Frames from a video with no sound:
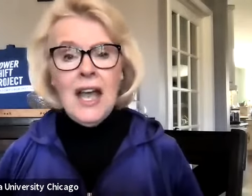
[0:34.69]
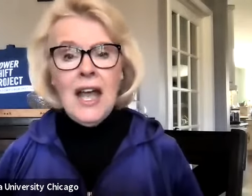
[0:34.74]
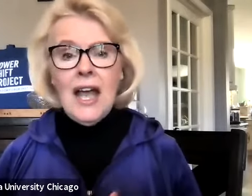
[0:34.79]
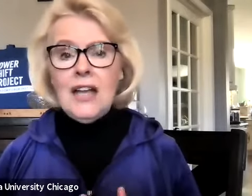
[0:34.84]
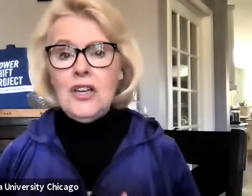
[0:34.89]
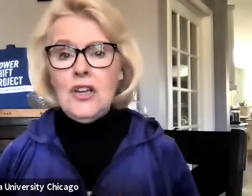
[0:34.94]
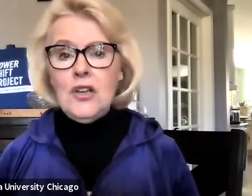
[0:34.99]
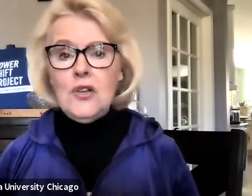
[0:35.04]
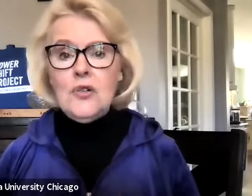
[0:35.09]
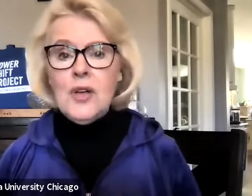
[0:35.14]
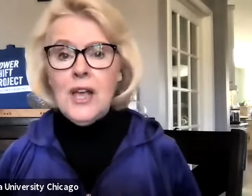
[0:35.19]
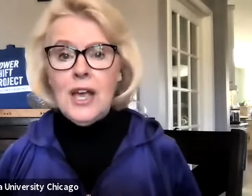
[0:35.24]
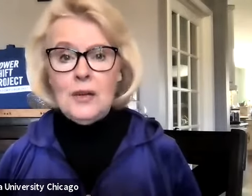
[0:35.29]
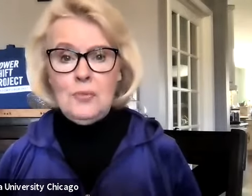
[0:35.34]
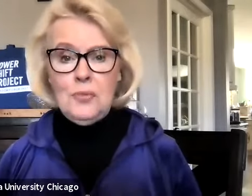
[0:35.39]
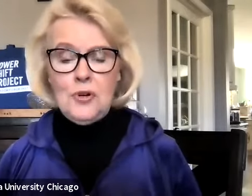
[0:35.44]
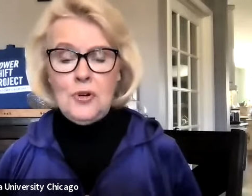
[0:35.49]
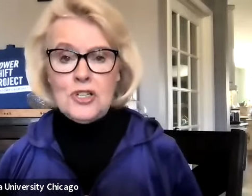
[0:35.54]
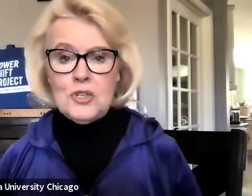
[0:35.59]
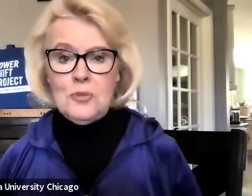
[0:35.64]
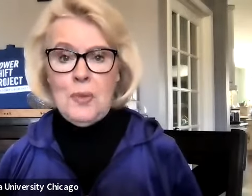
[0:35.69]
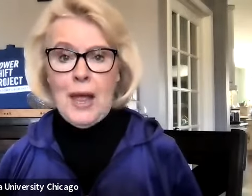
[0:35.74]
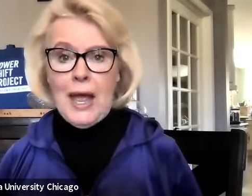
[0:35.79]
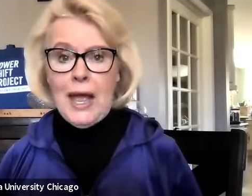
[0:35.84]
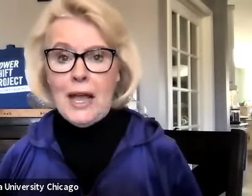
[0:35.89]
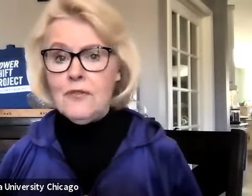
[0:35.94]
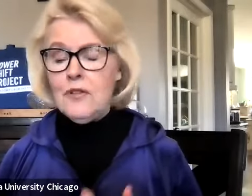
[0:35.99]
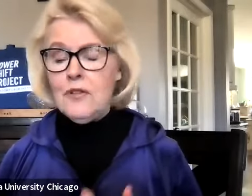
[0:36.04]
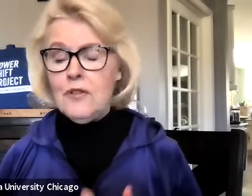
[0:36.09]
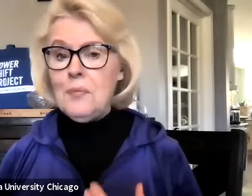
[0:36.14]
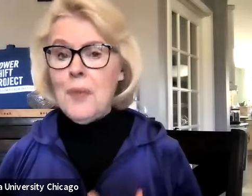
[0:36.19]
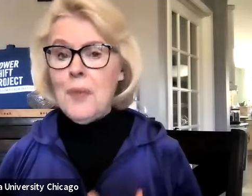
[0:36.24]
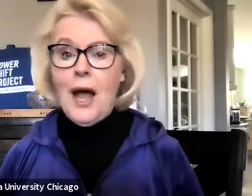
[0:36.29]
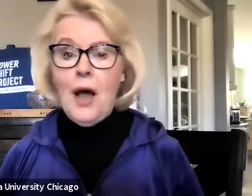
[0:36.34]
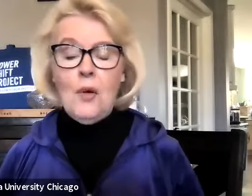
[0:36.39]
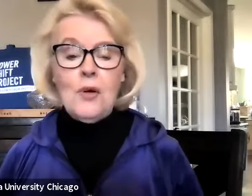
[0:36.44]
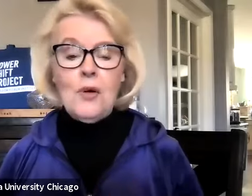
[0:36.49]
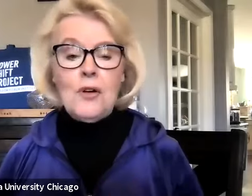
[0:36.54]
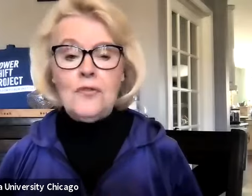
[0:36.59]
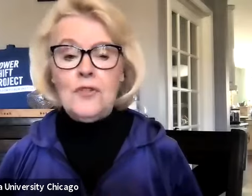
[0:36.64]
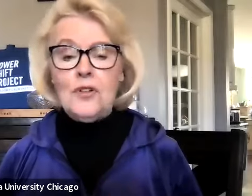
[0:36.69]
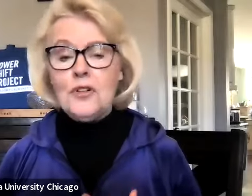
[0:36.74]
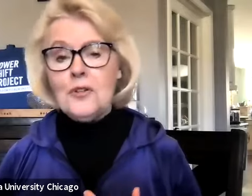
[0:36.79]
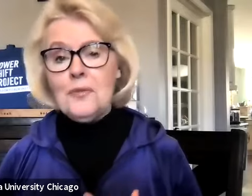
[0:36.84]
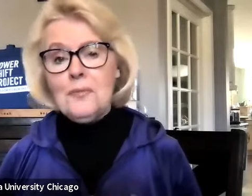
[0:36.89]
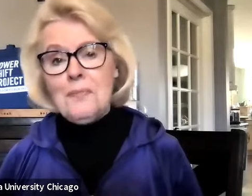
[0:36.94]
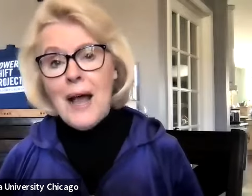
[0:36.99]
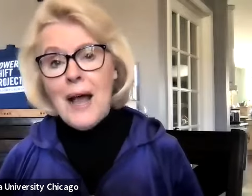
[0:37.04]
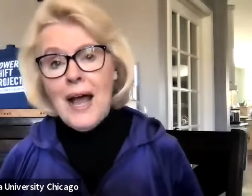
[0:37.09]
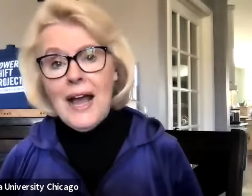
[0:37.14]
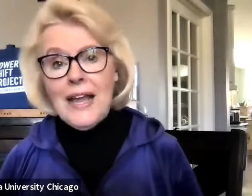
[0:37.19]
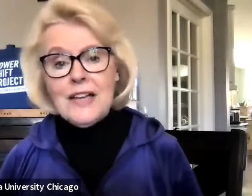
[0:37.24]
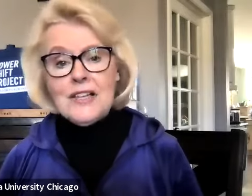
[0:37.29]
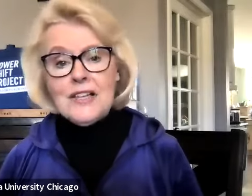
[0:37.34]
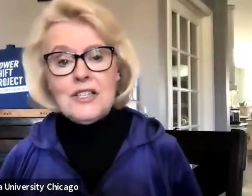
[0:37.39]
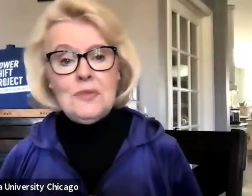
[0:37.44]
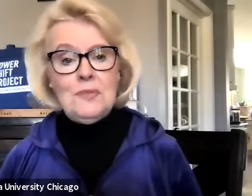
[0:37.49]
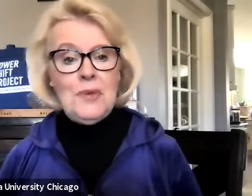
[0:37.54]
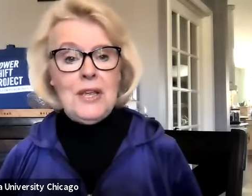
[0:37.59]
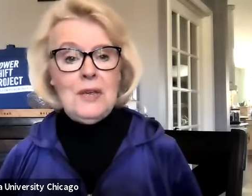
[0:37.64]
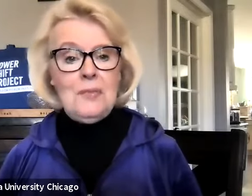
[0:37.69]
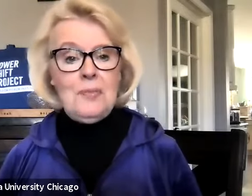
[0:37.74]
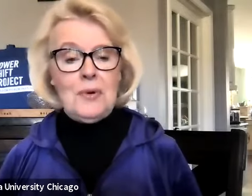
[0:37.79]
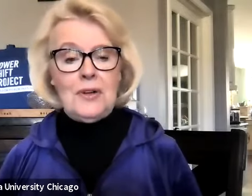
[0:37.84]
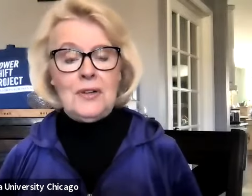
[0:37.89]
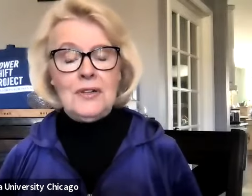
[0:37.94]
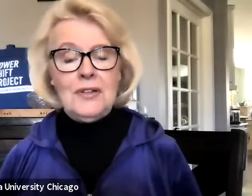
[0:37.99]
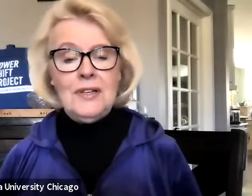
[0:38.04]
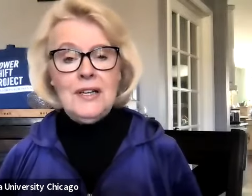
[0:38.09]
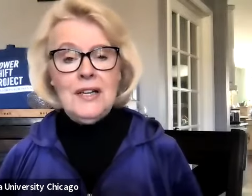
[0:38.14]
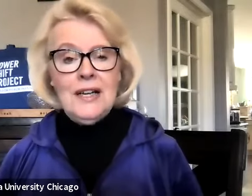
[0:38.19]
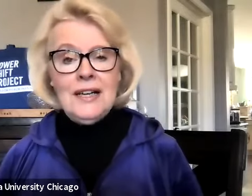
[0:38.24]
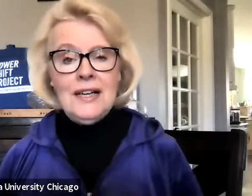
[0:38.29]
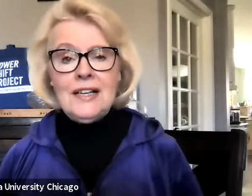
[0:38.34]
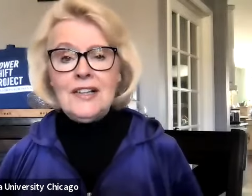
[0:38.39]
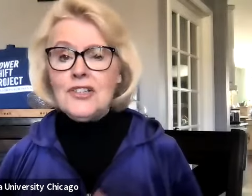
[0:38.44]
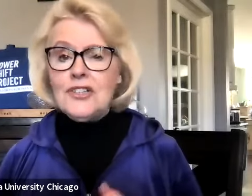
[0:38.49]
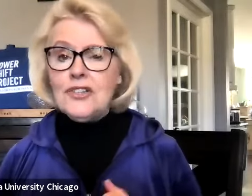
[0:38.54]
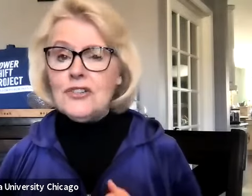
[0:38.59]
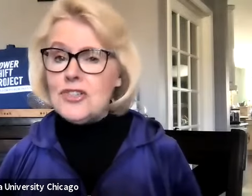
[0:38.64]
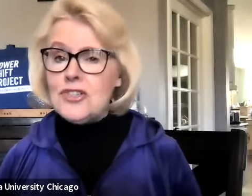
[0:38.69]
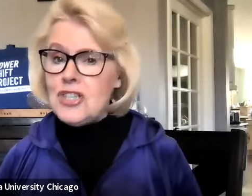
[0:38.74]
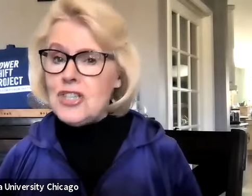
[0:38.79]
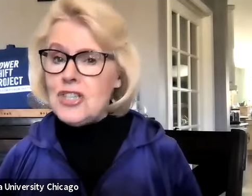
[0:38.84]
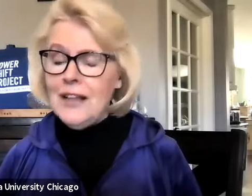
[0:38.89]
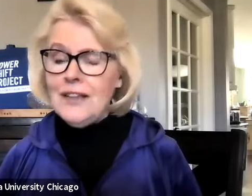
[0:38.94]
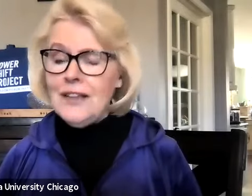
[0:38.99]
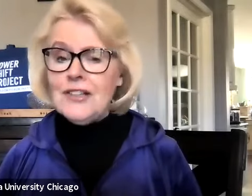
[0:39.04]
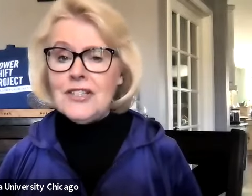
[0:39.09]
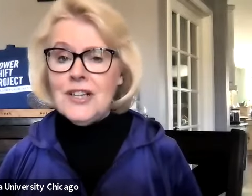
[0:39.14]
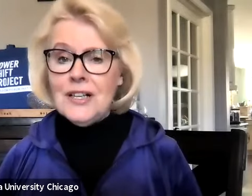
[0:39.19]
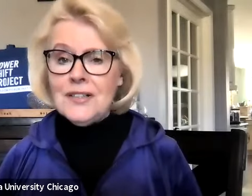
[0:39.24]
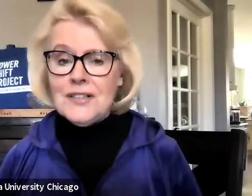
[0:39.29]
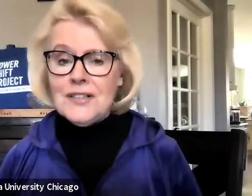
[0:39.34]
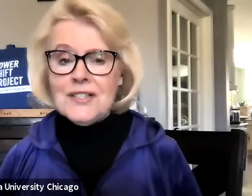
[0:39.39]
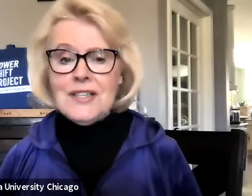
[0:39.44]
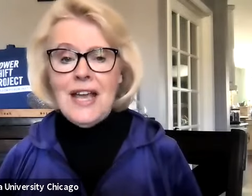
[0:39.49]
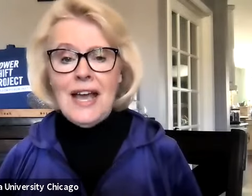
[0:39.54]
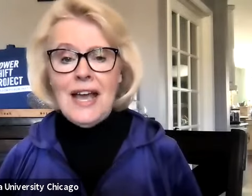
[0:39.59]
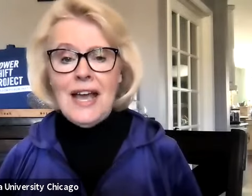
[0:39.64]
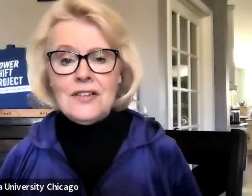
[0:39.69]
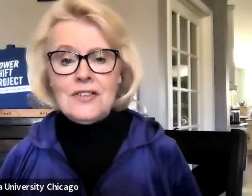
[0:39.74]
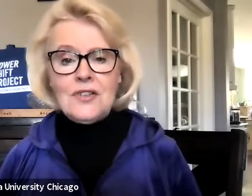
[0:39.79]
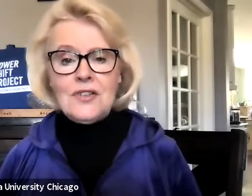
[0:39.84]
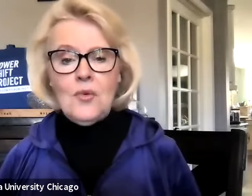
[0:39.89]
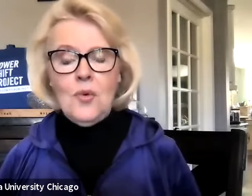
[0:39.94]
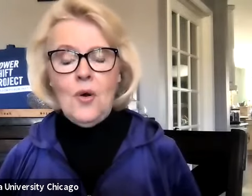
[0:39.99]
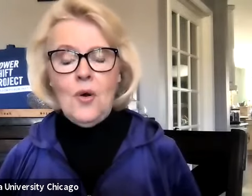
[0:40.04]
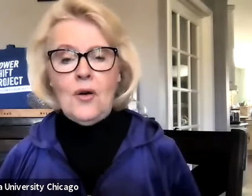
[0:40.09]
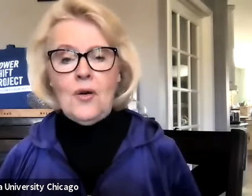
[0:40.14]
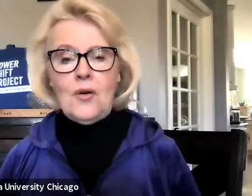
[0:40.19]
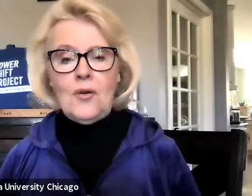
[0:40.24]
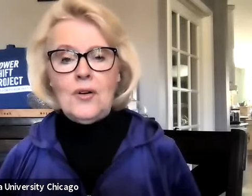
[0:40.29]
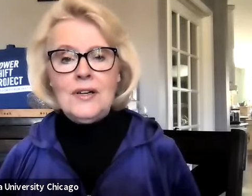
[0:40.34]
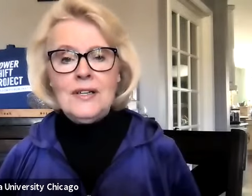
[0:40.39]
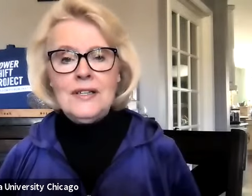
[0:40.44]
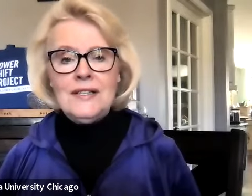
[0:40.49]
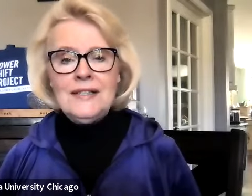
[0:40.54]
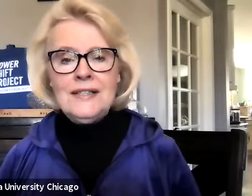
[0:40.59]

And you get pushback from powerful or biased people because you're challenging the status quo.